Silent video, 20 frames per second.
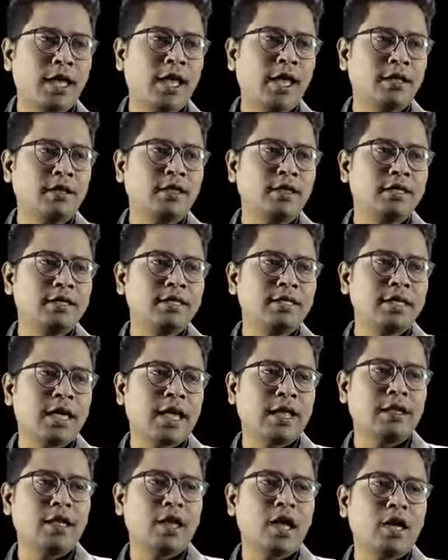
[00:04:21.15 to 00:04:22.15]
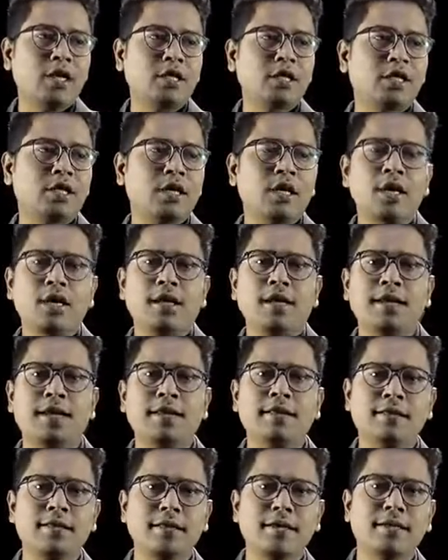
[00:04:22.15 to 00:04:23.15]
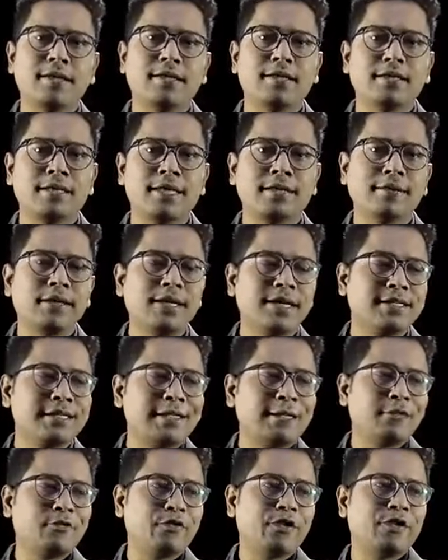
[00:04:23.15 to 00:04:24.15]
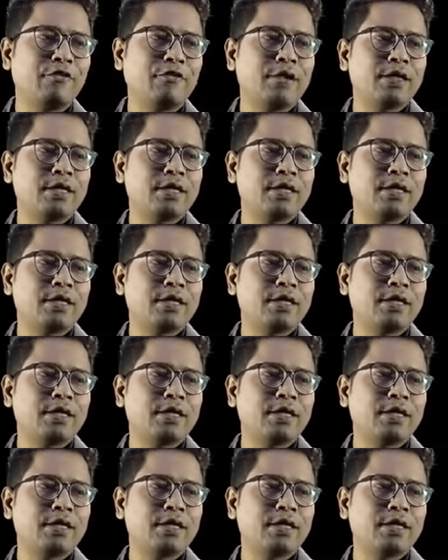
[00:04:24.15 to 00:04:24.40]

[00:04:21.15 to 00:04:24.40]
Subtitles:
and this is enlarged in the central executive.